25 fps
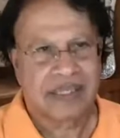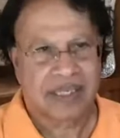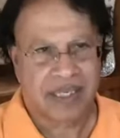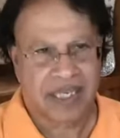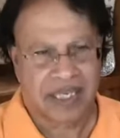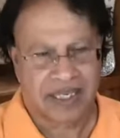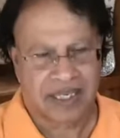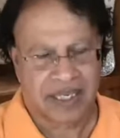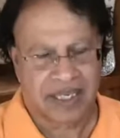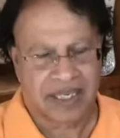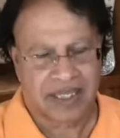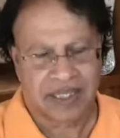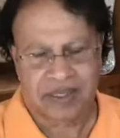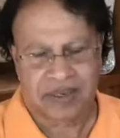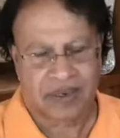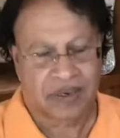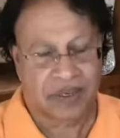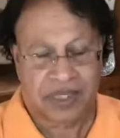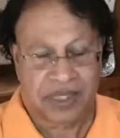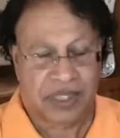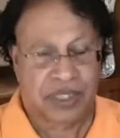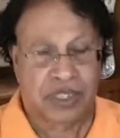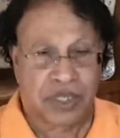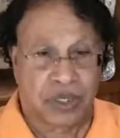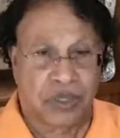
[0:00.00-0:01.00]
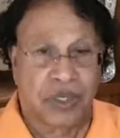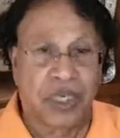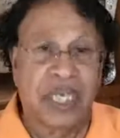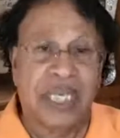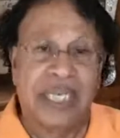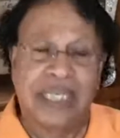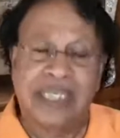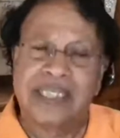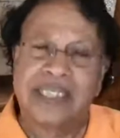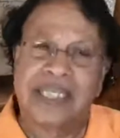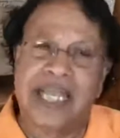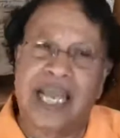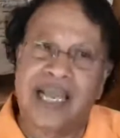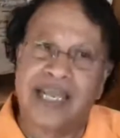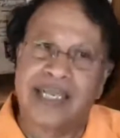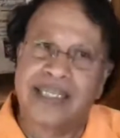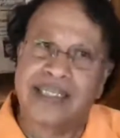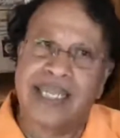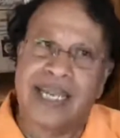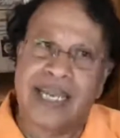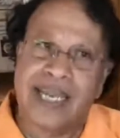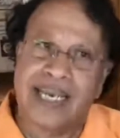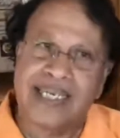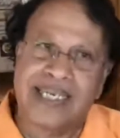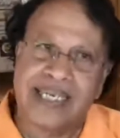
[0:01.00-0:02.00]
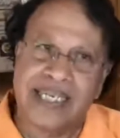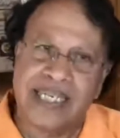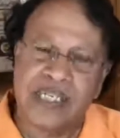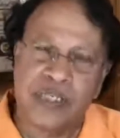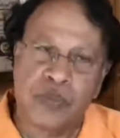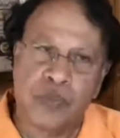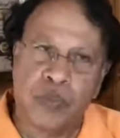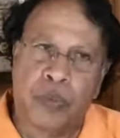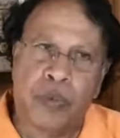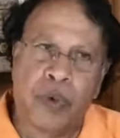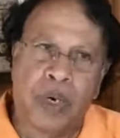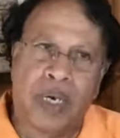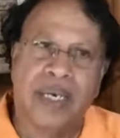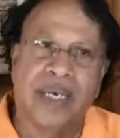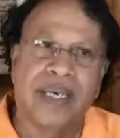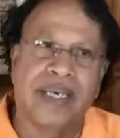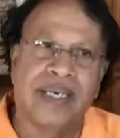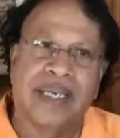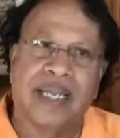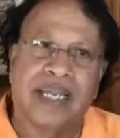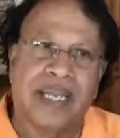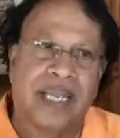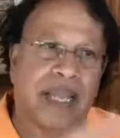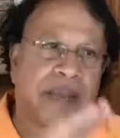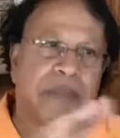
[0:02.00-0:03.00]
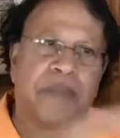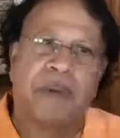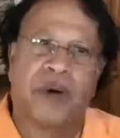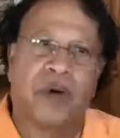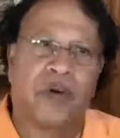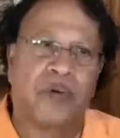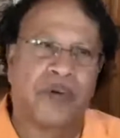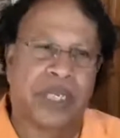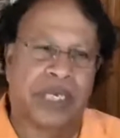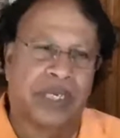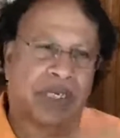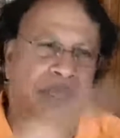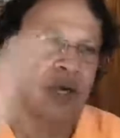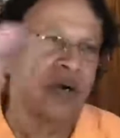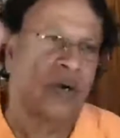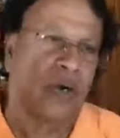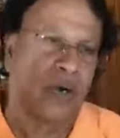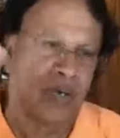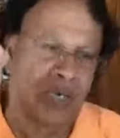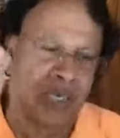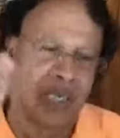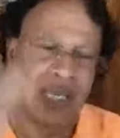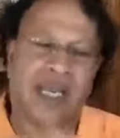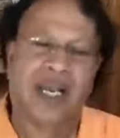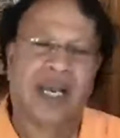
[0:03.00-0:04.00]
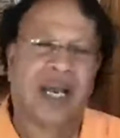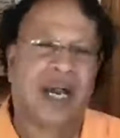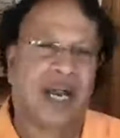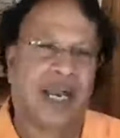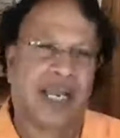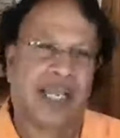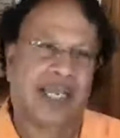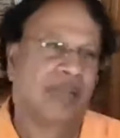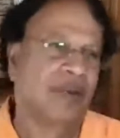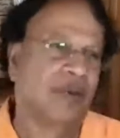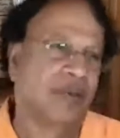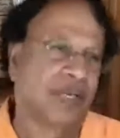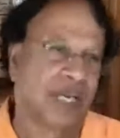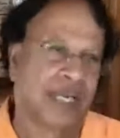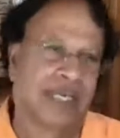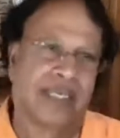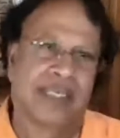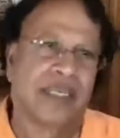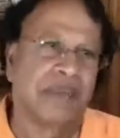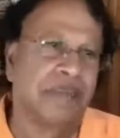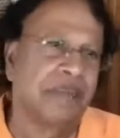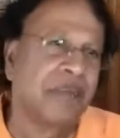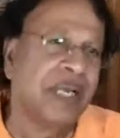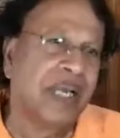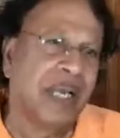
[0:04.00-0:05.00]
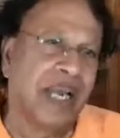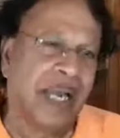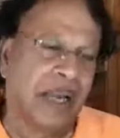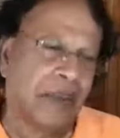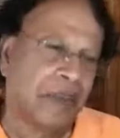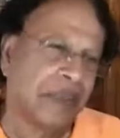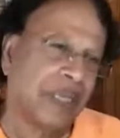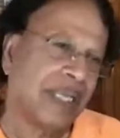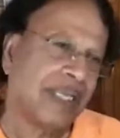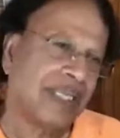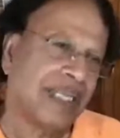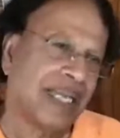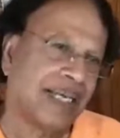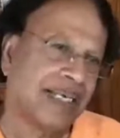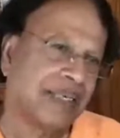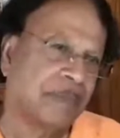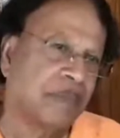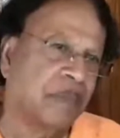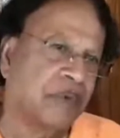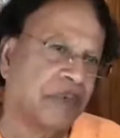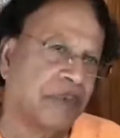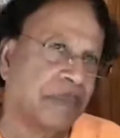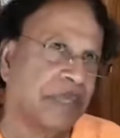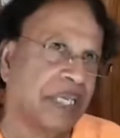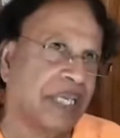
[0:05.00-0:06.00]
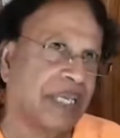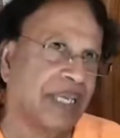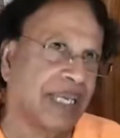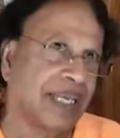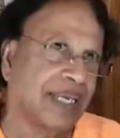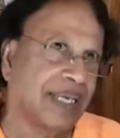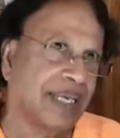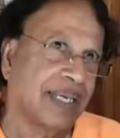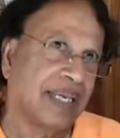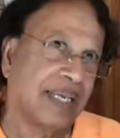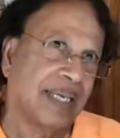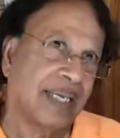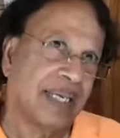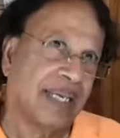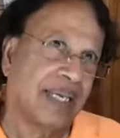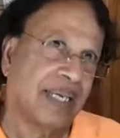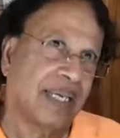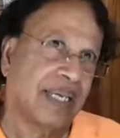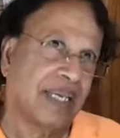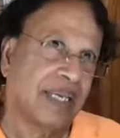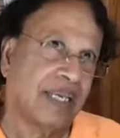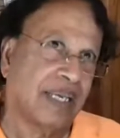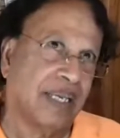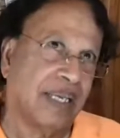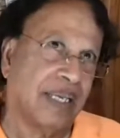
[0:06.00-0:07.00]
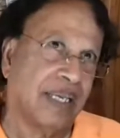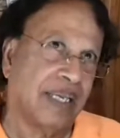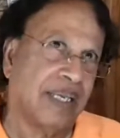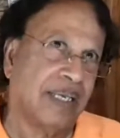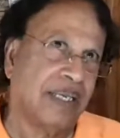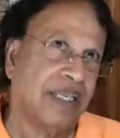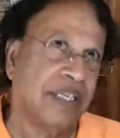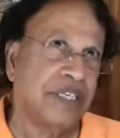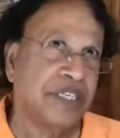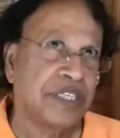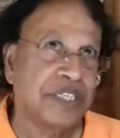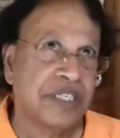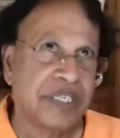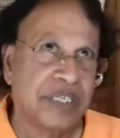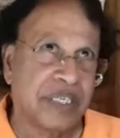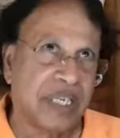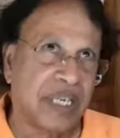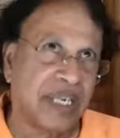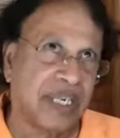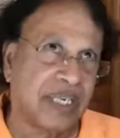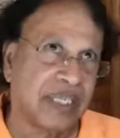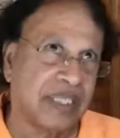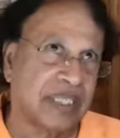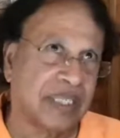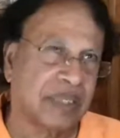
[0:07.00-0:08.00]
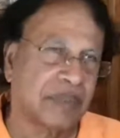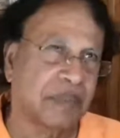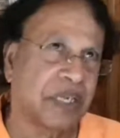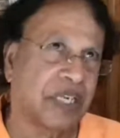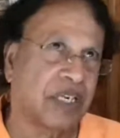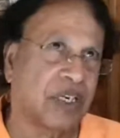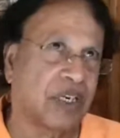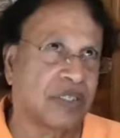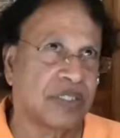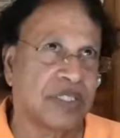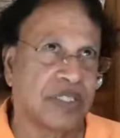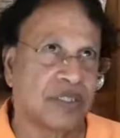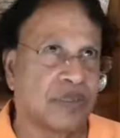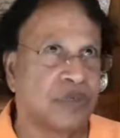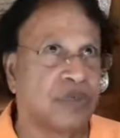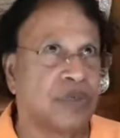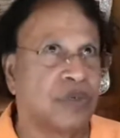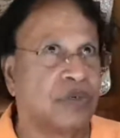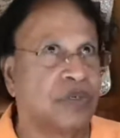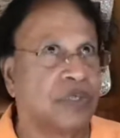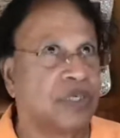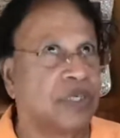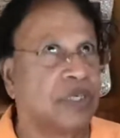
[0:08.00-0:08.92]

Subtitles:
can get rotten. So that is one above and all. I look at them. I mean, that may be an instinct, because you